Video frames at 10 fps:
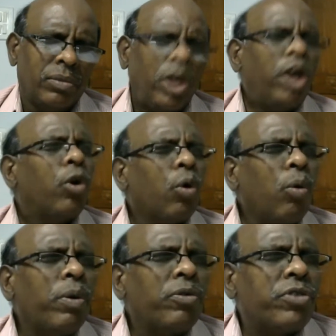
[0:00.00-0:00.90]
a
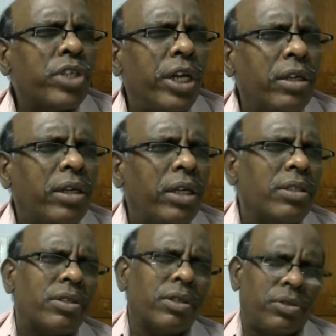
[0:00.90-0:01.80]
group of
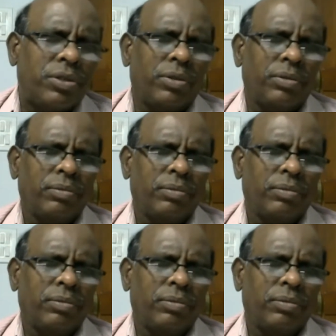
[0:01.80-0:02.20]
sentences,